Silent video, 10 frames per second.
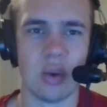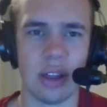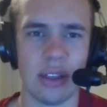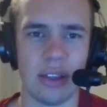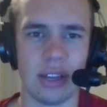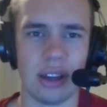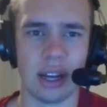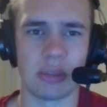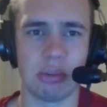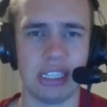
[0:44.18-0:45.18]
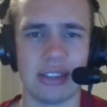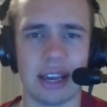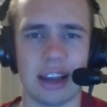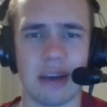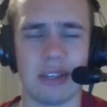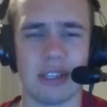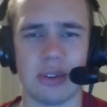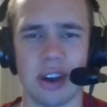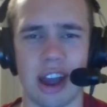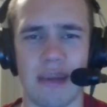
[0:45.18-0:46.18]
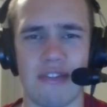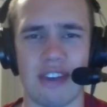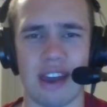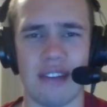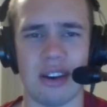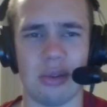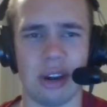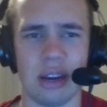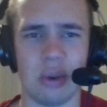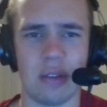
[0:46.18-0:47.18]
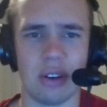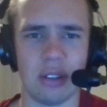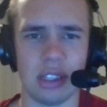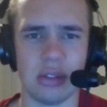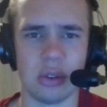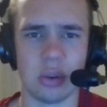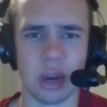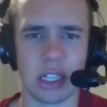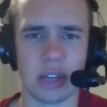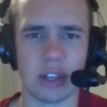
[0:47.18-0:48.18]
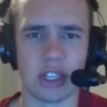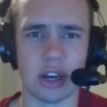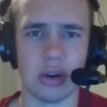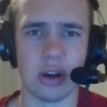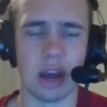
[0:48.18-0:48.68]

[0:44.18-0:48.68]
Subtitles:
with the Ducks. Please like, comment, subscribe if you haven't already, wherever you're listening to or watching the show.